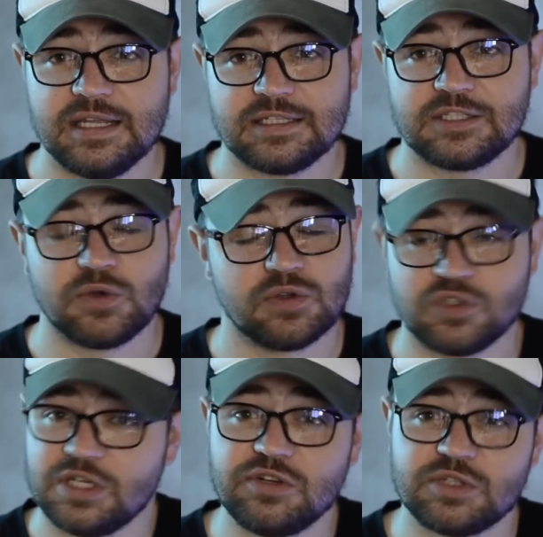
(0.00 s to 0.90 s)
so
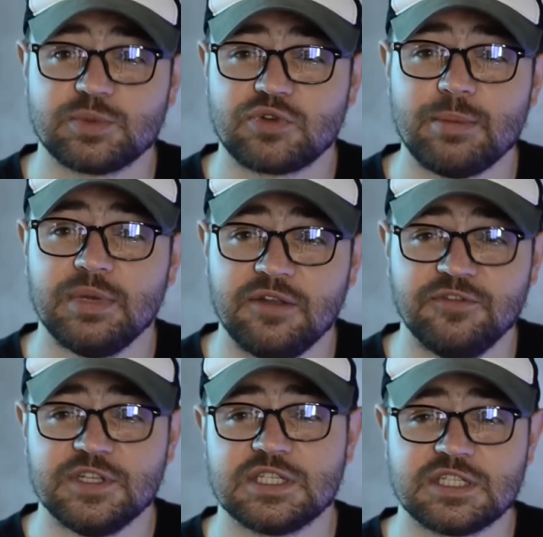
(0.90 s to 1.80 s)
consider subscribing
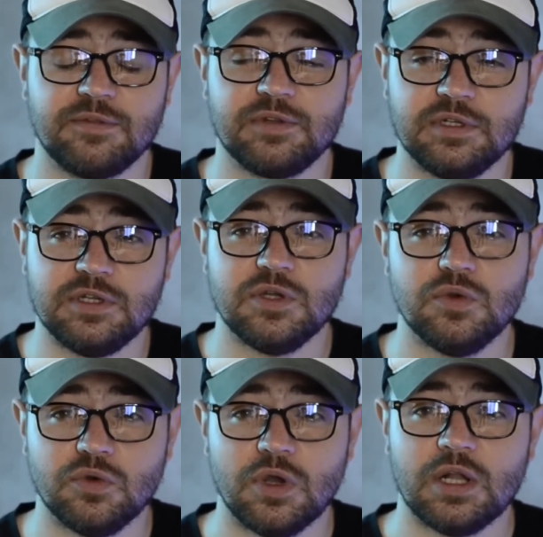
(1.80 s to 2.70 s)
if this is something
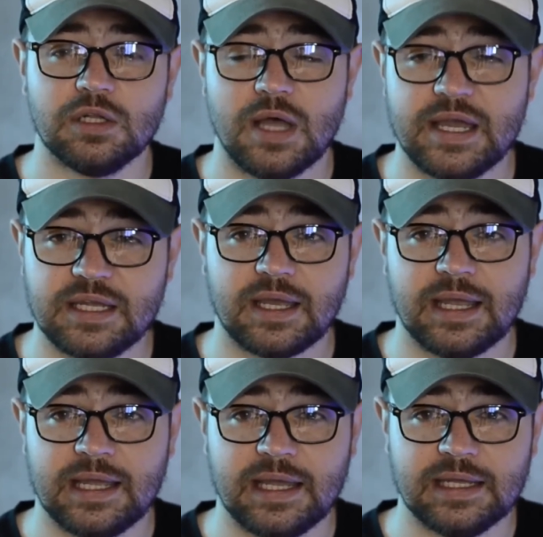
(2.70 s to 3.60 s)
you like
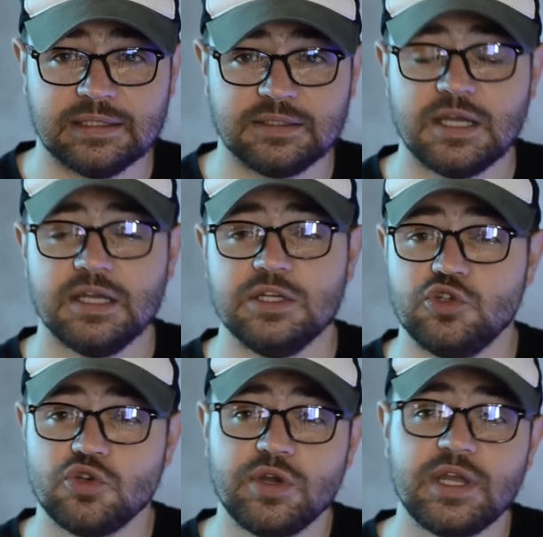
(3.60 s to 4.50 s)
and
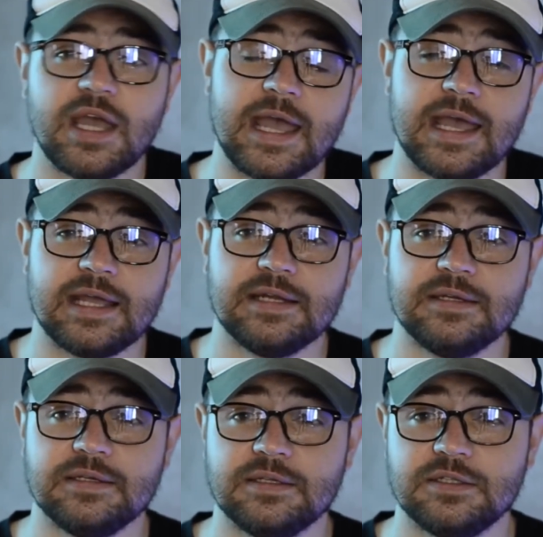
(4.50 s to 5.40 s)
enjoy,
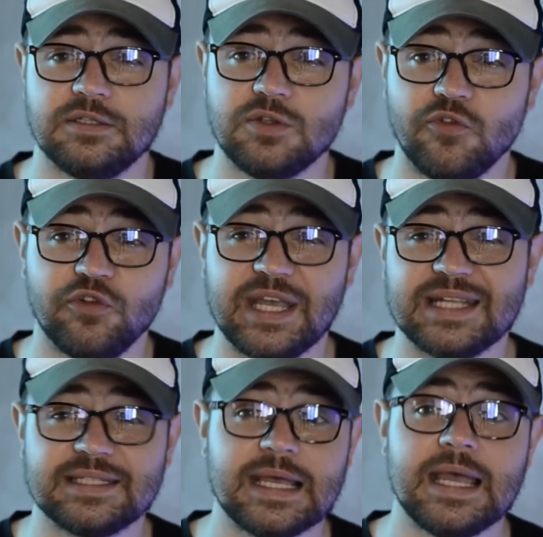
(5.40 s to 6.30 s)
and don't
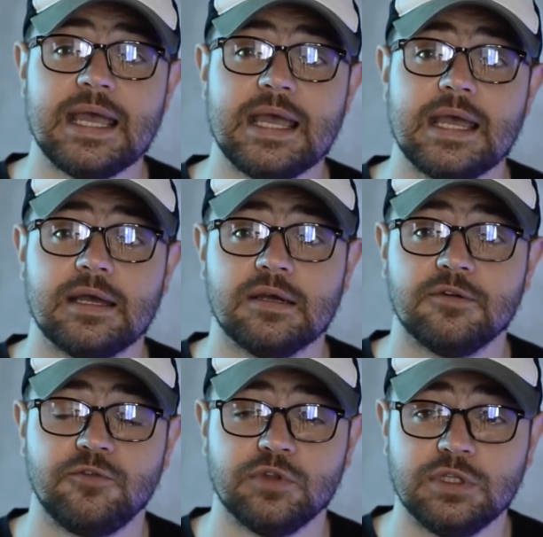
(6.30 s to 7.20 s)
forget,
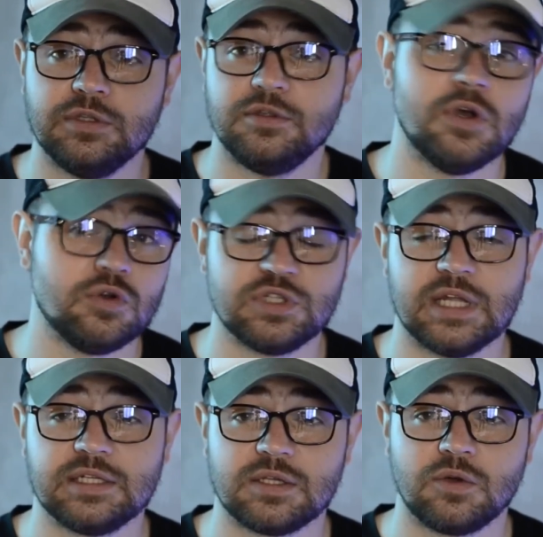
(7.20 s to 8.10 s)
for those
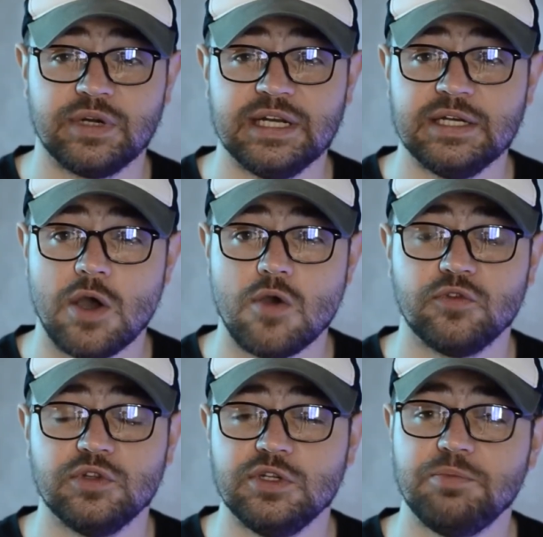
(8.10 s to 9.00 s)
that already know,
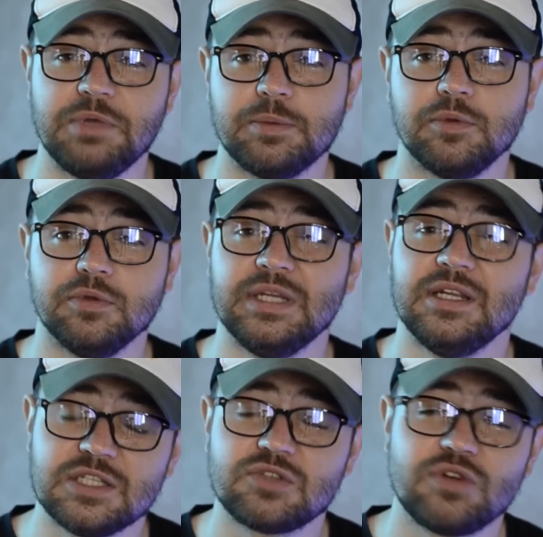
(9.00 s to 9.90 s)
for the new people, in the
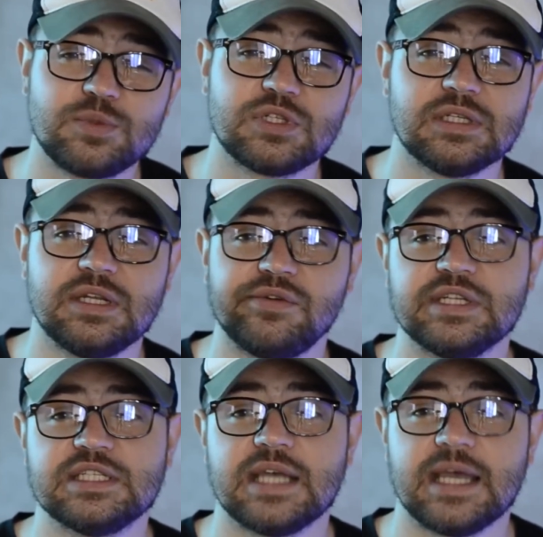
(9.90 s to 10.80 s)
description there
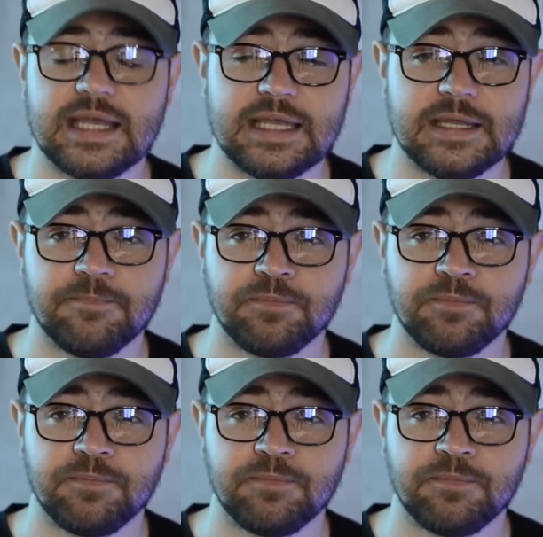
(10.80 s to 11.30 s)
is a